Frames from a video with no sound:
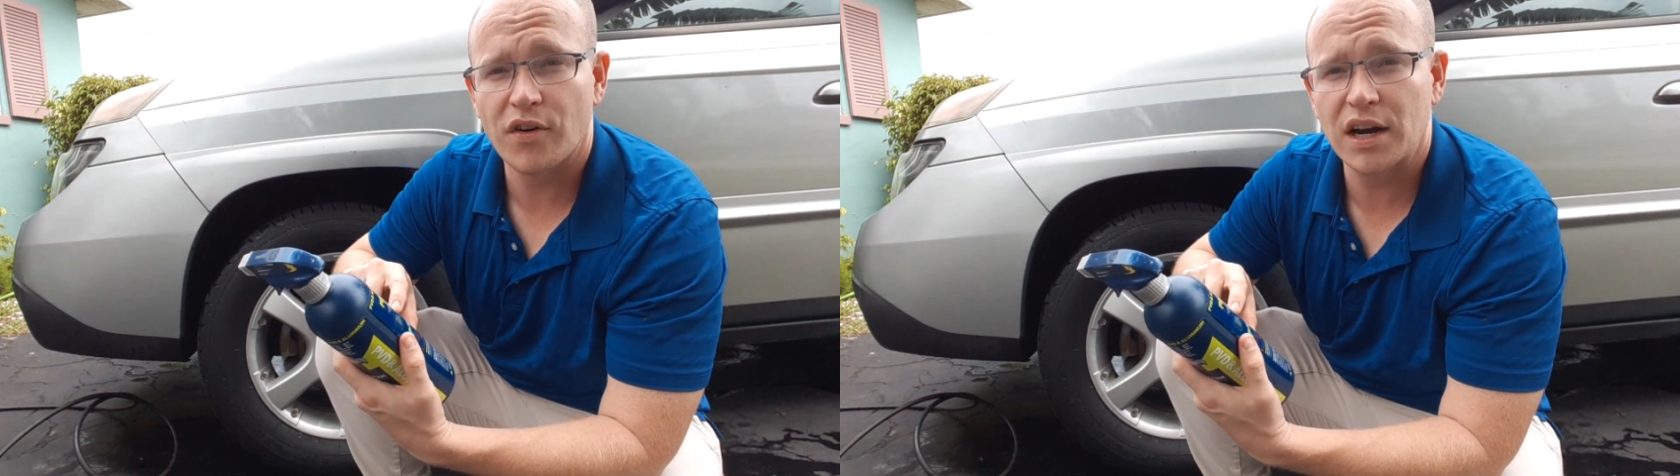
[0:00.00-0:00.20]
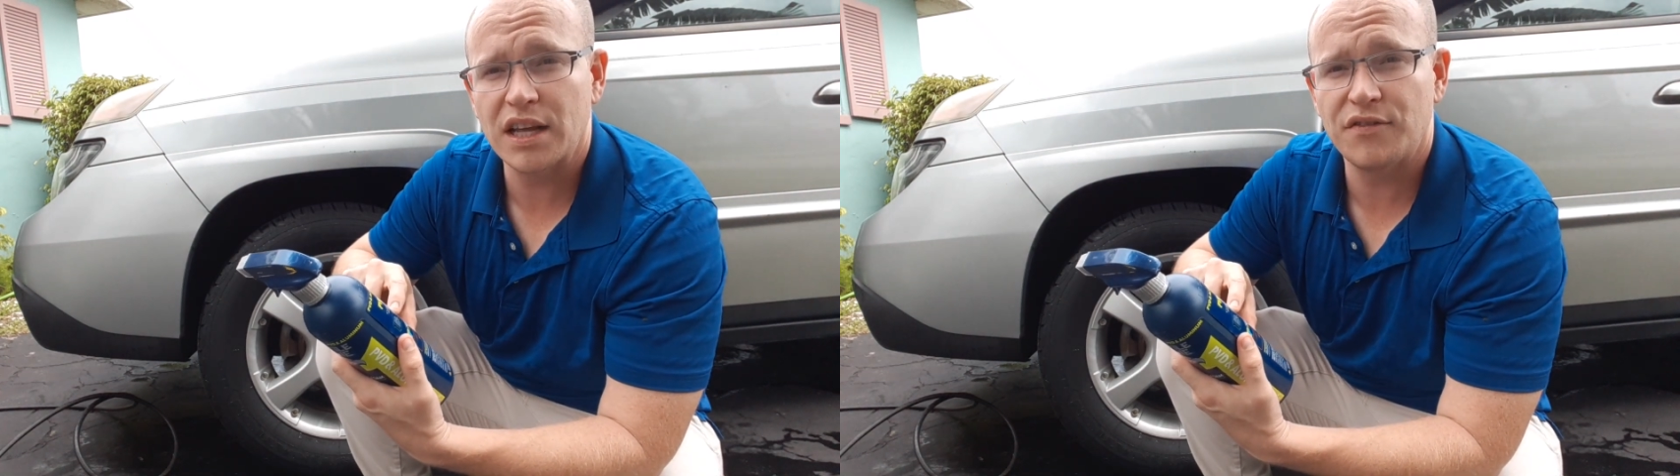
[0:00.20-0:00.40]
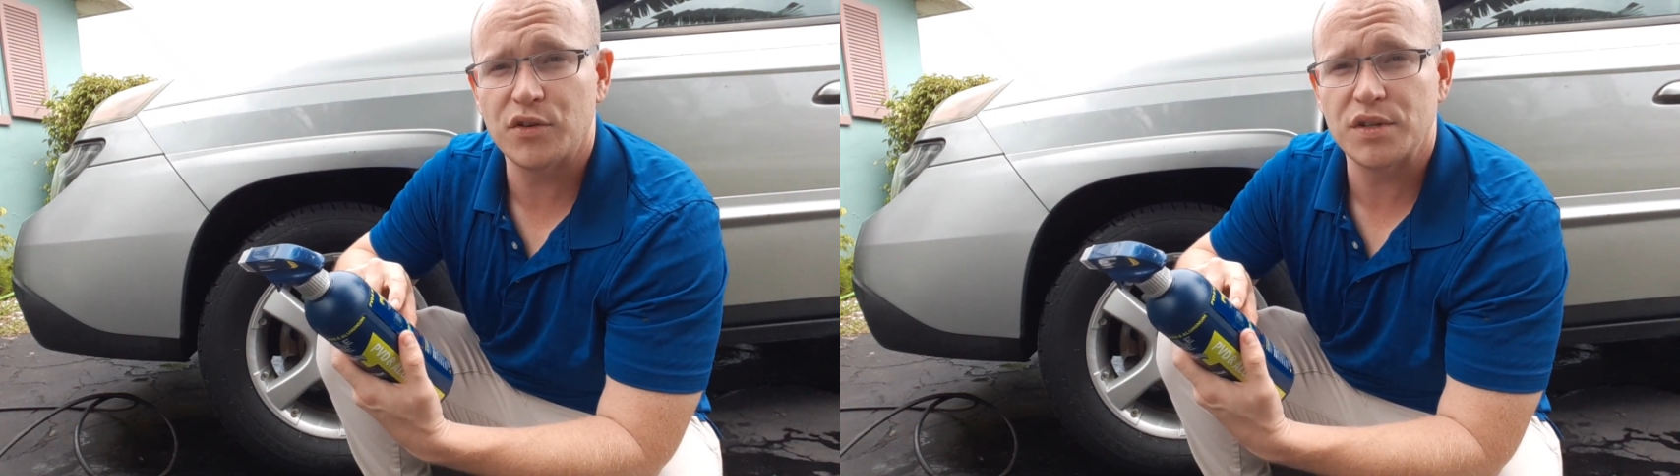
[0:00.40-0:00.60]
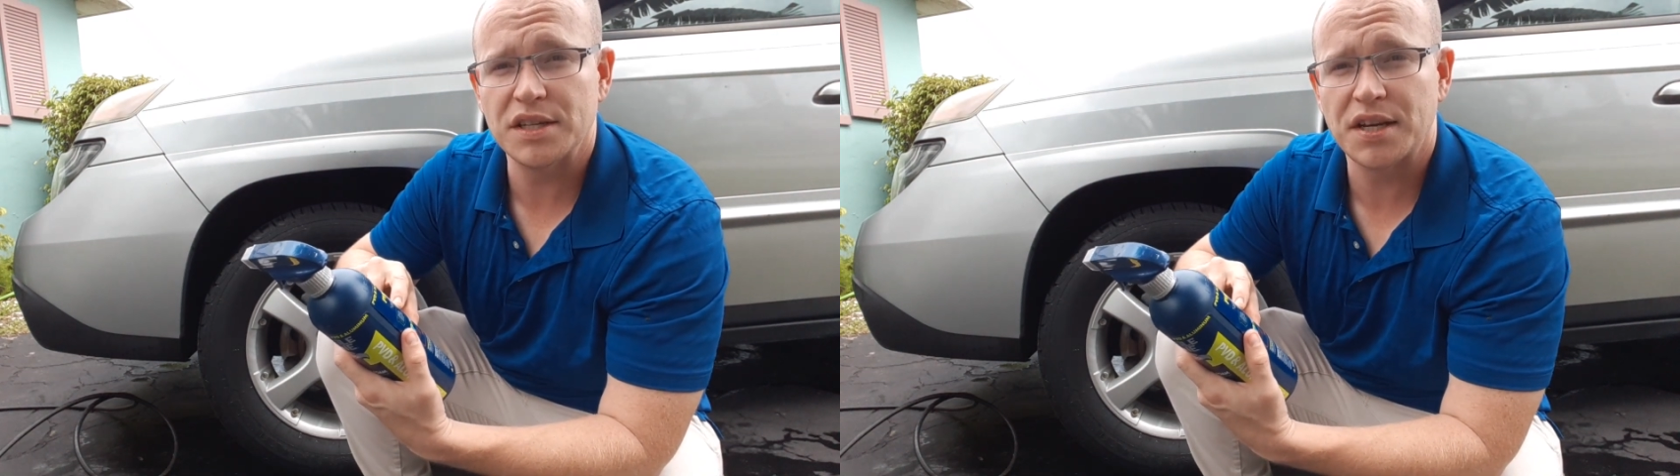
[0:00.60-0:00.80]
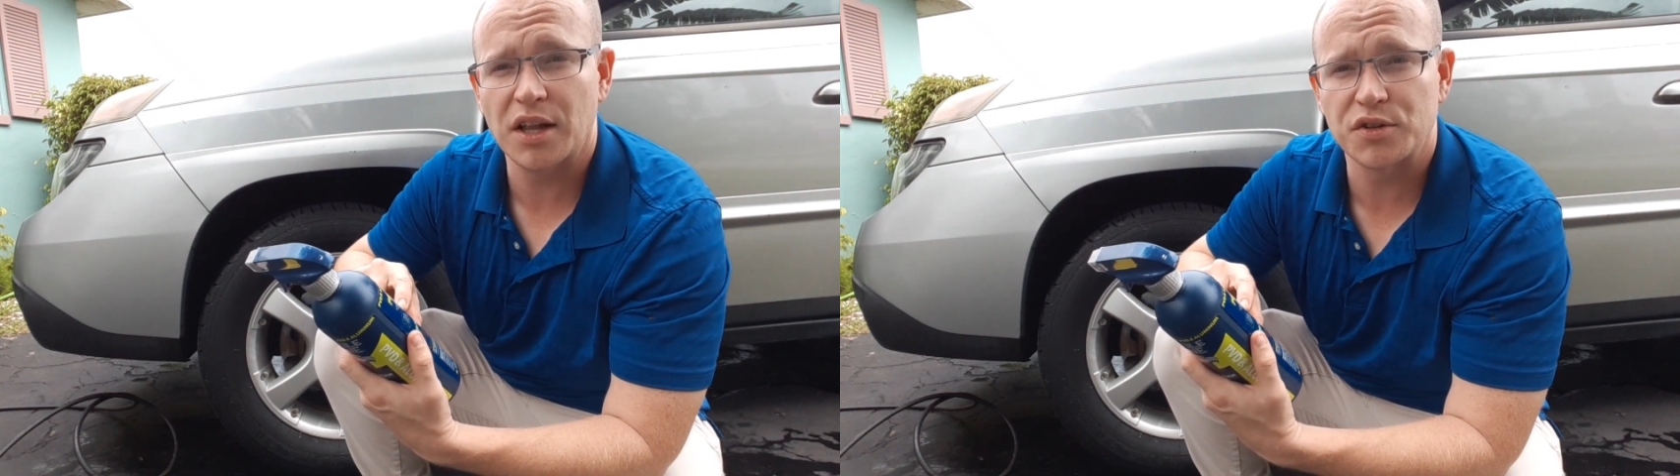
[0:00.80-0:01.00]
any of you
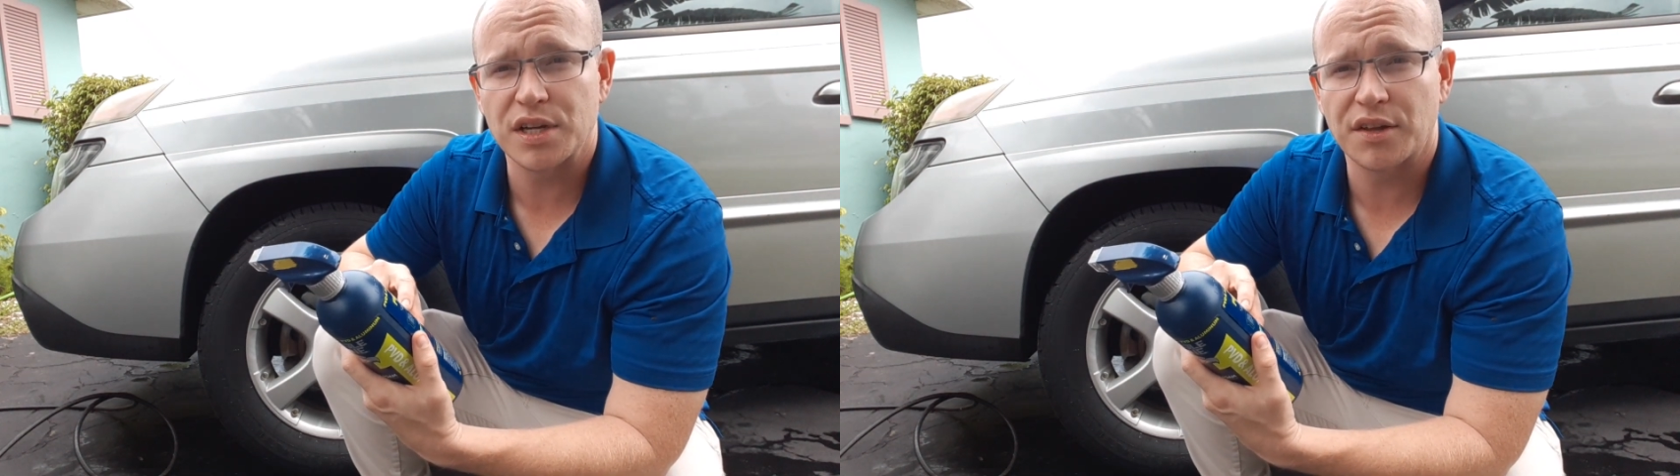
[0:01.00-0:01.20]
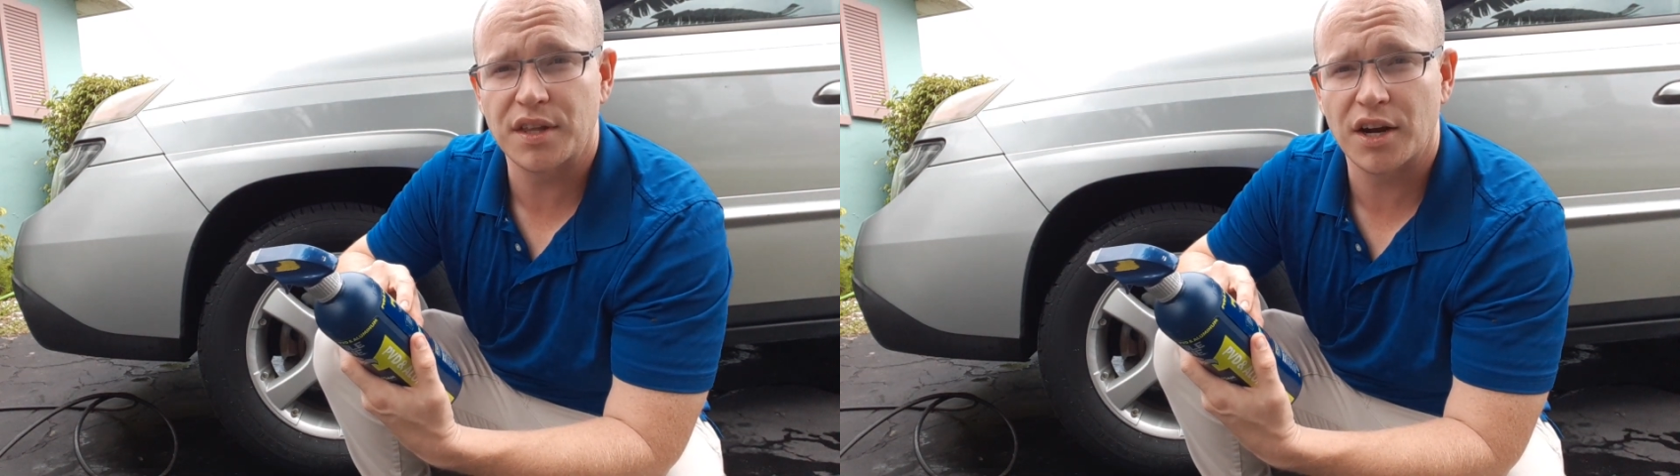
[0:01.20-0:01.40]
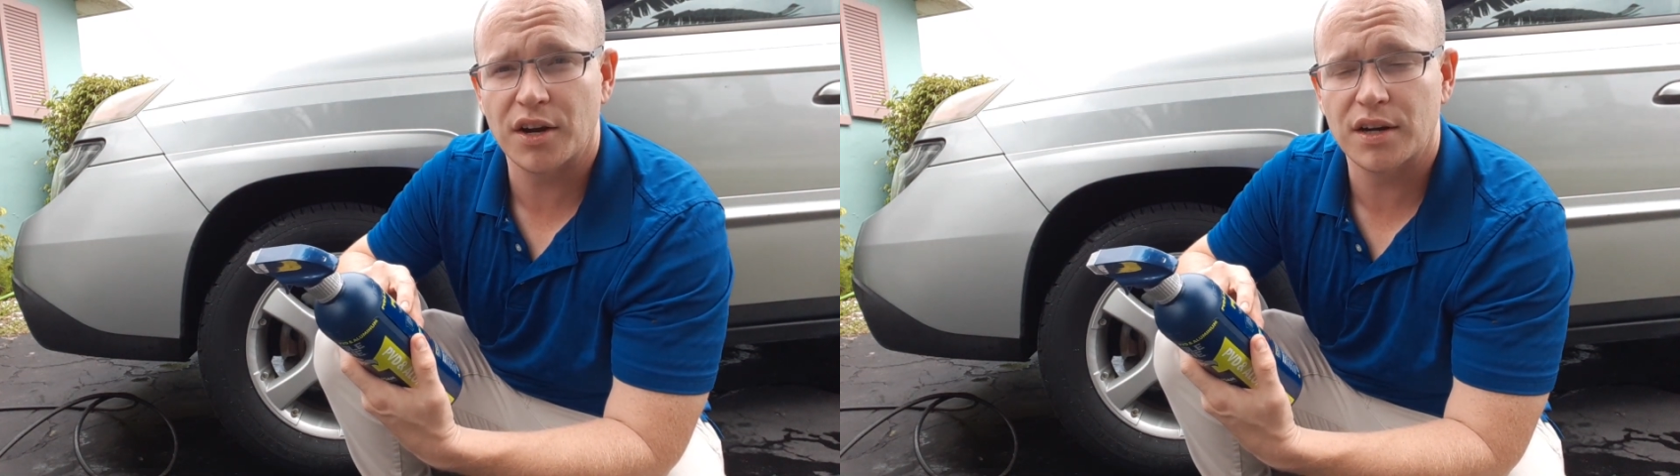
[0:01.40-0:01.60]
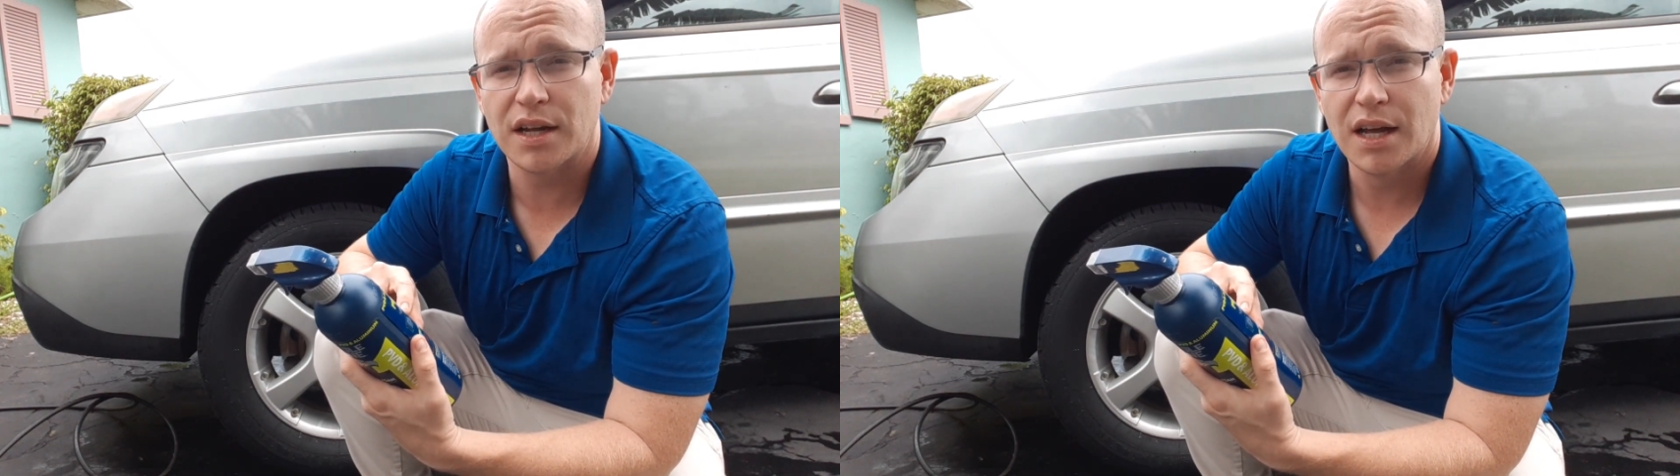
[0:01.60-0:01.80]
detailers out there,